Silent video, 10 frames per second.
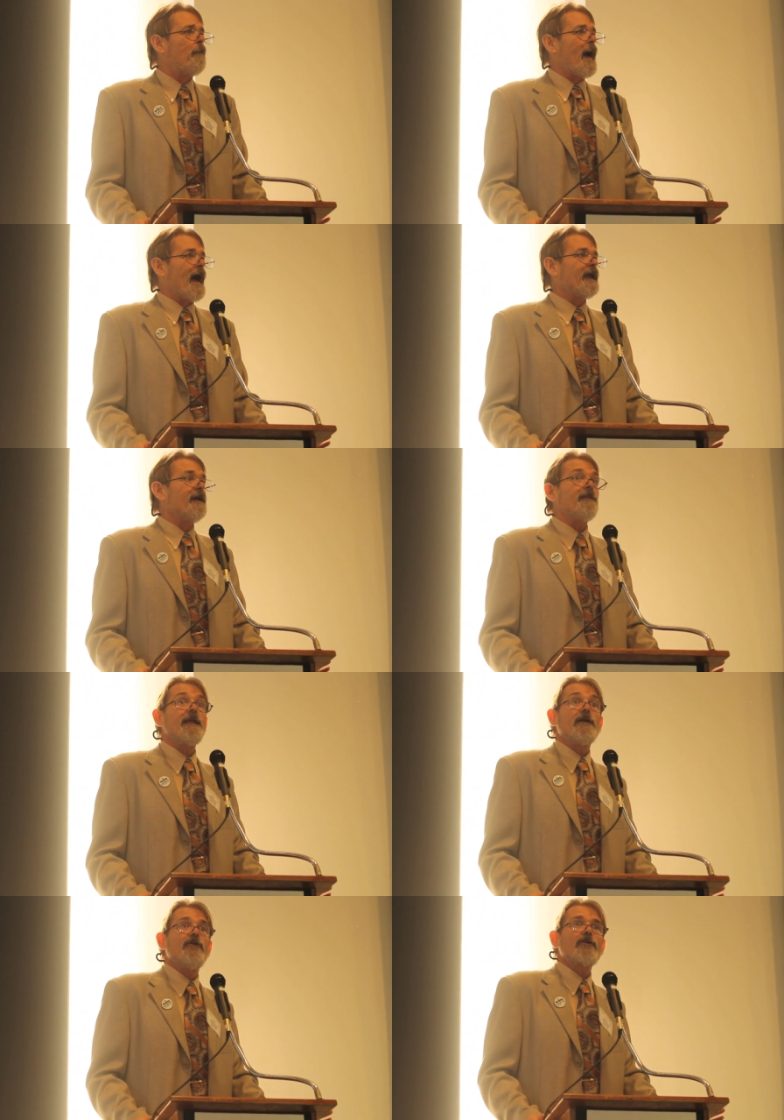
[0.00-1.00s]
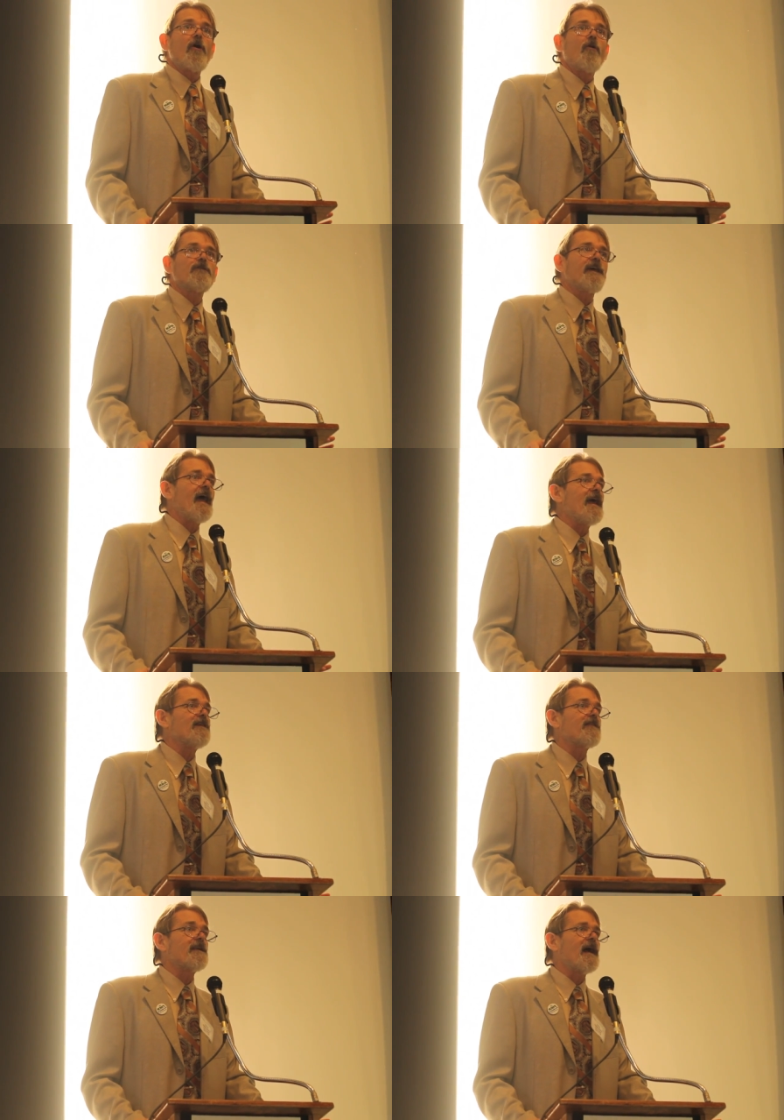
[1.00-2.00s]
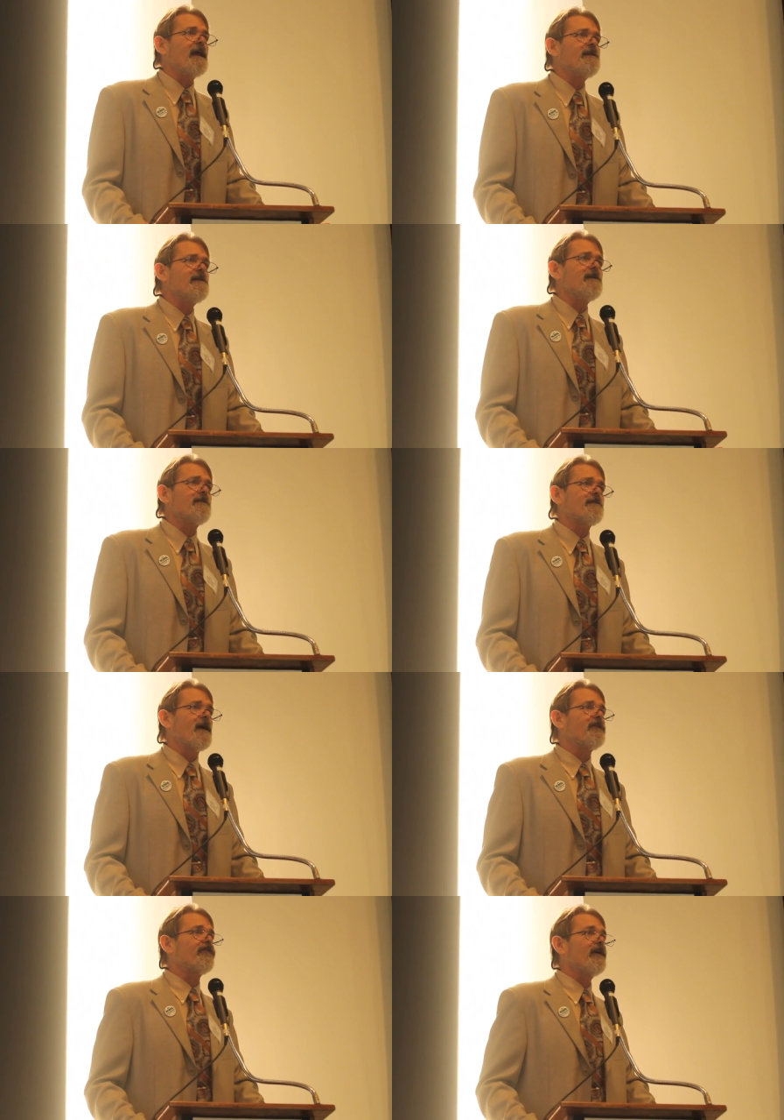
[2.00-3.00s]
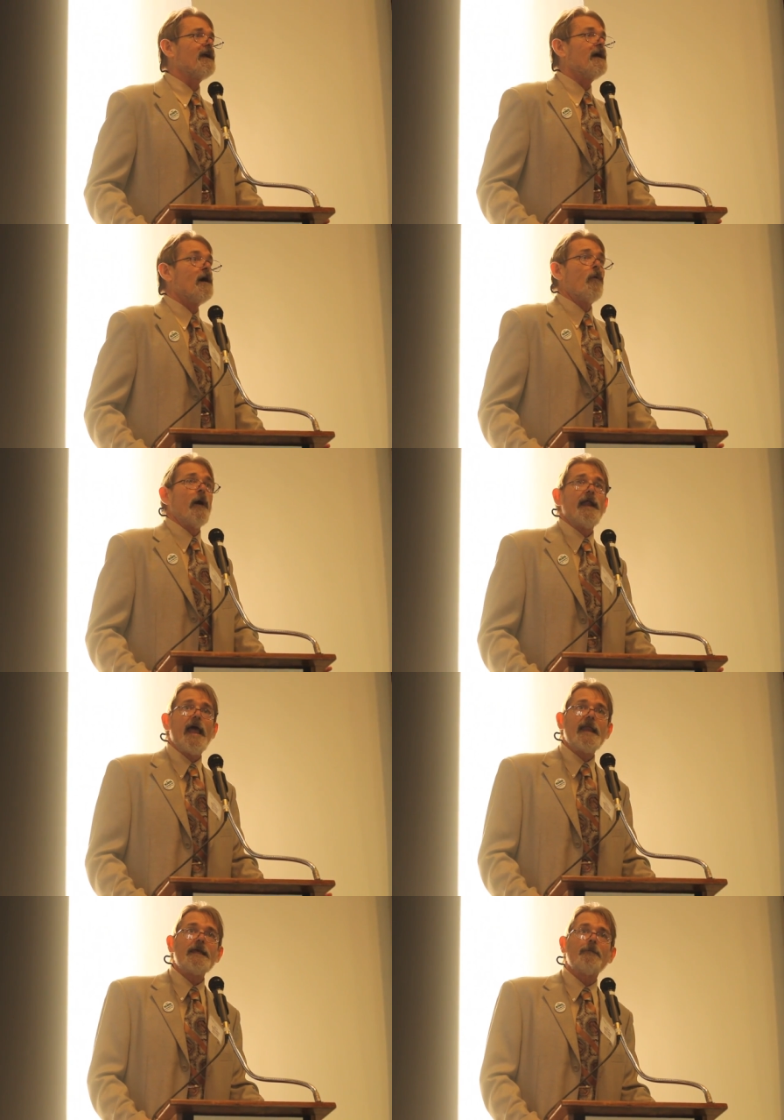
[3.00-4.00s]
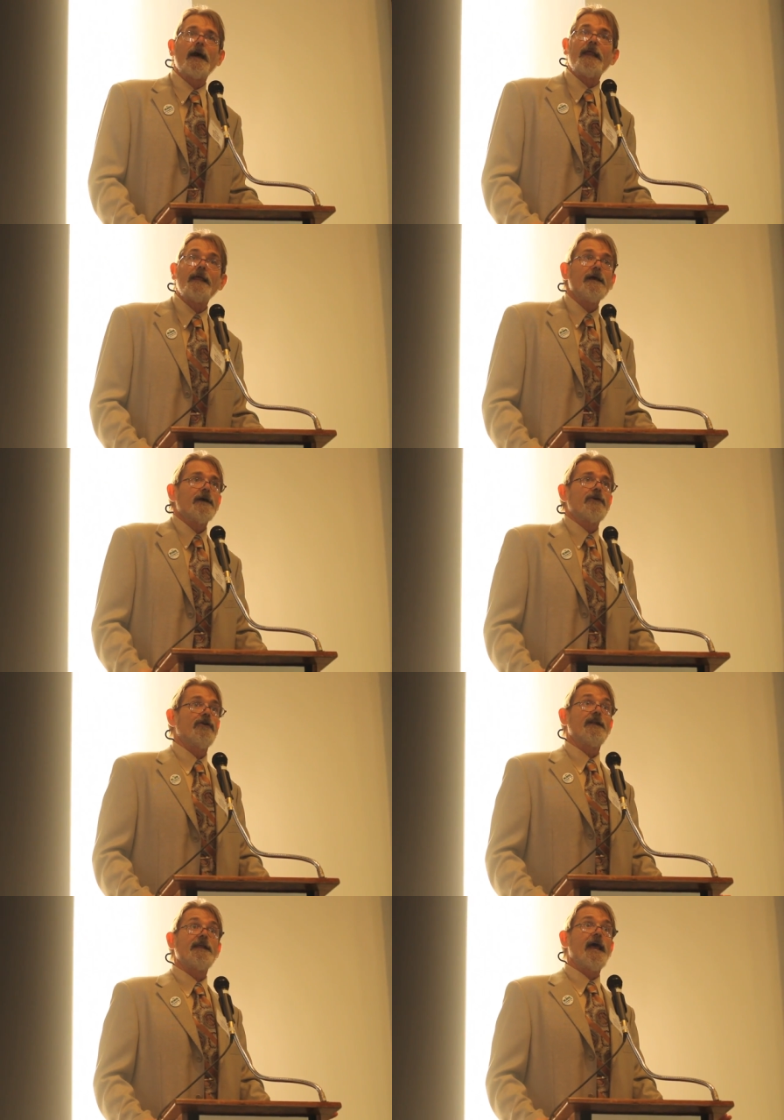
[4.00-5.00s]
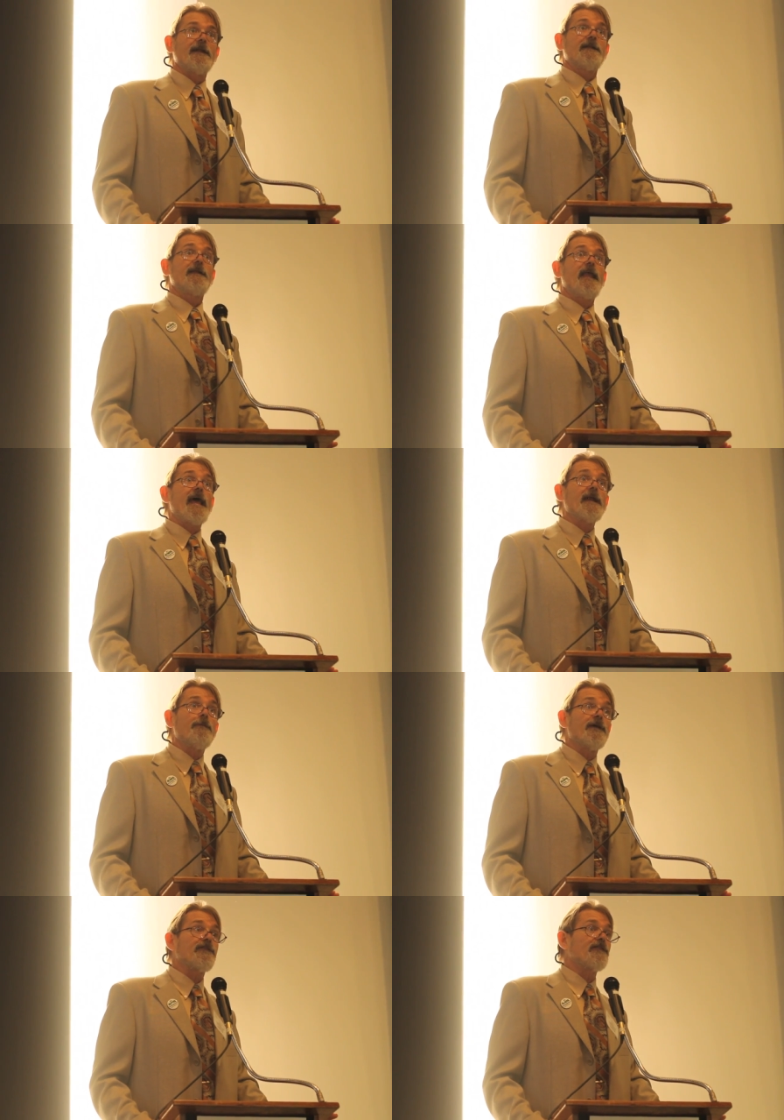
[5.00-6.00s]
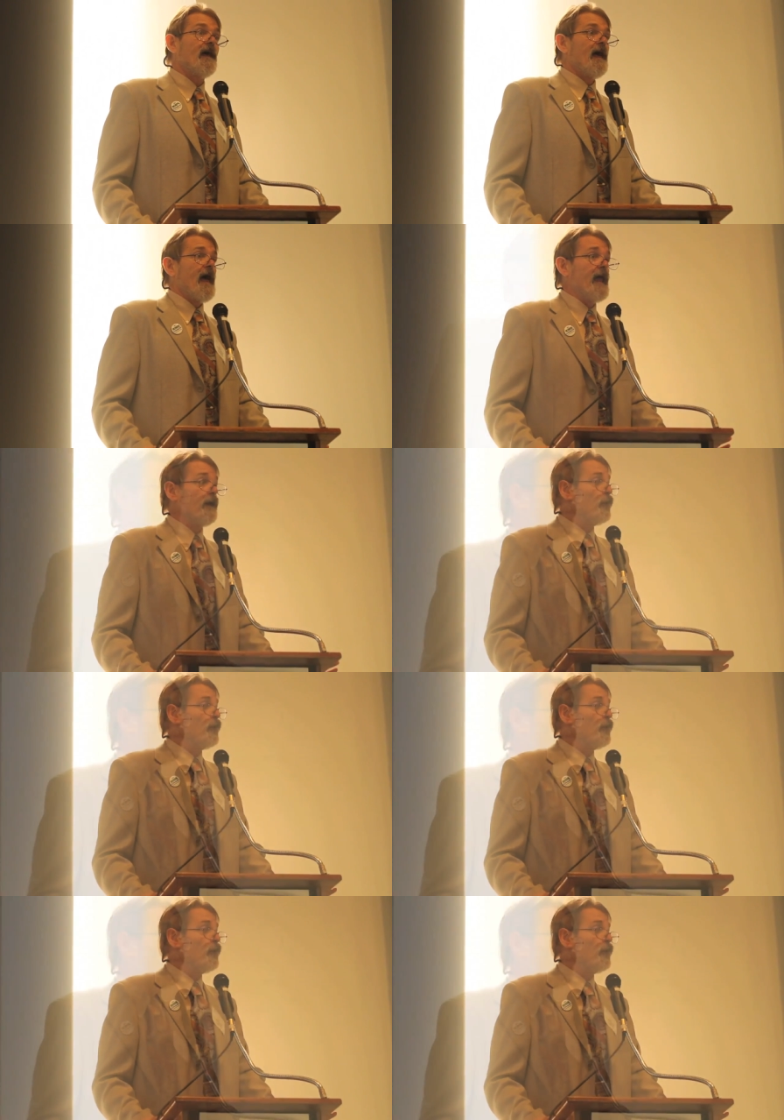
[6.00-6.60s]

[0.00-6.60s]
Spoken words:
back in the good old days of the 19th century when anybody could get cannabis and